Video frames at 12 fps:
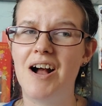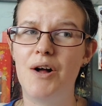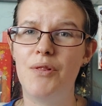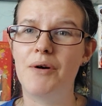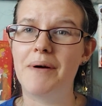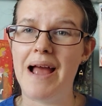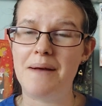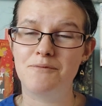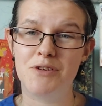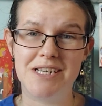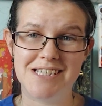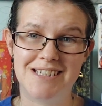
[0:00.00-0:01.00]
although I am
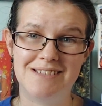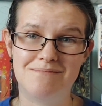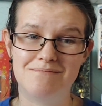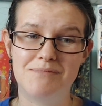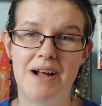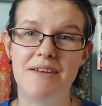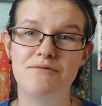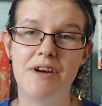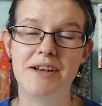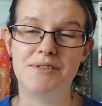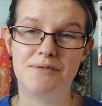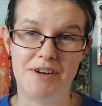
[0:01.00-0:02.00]
reading, well, I've
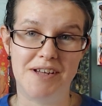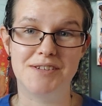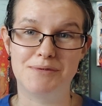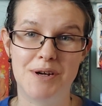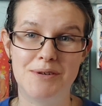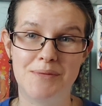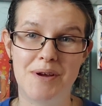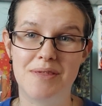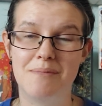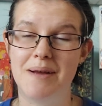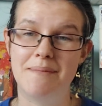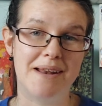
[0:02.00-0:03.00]
read the first one with
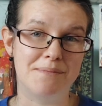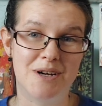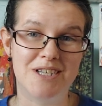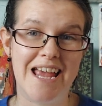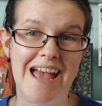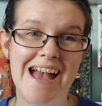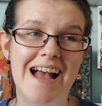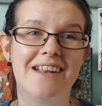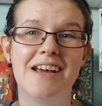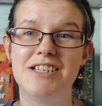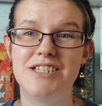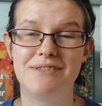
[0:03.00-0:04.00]
my Mad Much Hare, and
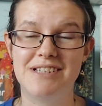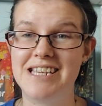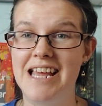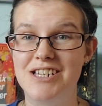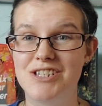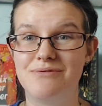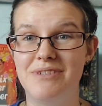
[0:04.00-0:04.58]
I do intend to